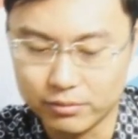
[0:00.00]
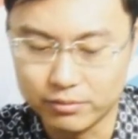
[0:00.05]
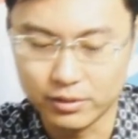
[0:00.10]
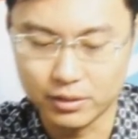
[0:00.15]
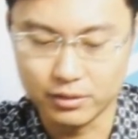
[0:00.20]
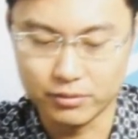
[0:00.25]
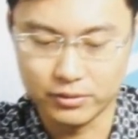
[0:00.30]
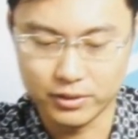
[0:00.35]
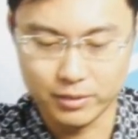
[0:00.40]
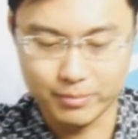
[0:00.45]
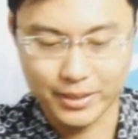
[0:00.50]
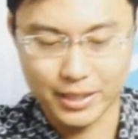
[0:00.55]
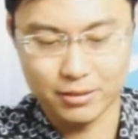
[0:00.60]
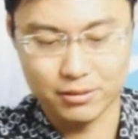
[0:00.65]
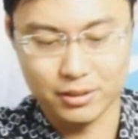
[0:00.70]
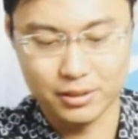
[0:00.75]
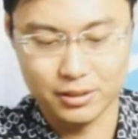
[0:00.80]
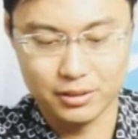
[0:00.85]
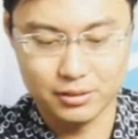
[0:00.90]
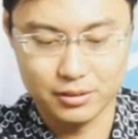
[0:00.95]
for football
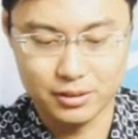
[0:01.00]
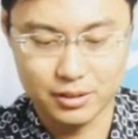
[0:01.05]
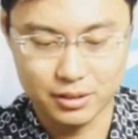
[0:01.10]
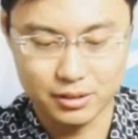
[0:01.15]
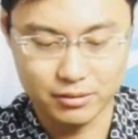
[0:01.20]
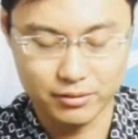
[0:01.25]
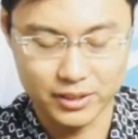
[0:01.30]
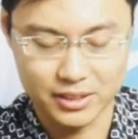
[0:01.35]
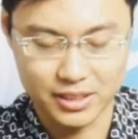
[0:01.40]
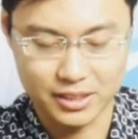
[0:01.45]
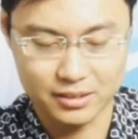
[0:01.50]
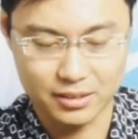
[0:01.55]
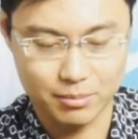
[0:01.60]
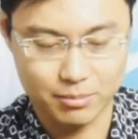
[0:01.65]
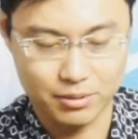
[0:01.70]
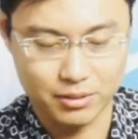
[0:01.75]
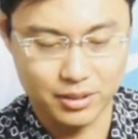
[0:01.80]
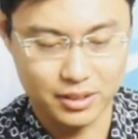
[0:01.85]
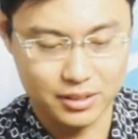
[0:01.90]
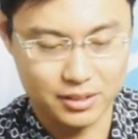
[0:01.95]
radio, so we just
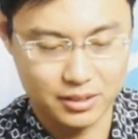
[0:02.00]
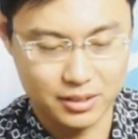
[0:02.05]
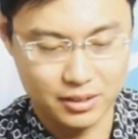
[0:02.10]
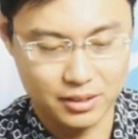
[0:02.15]
put it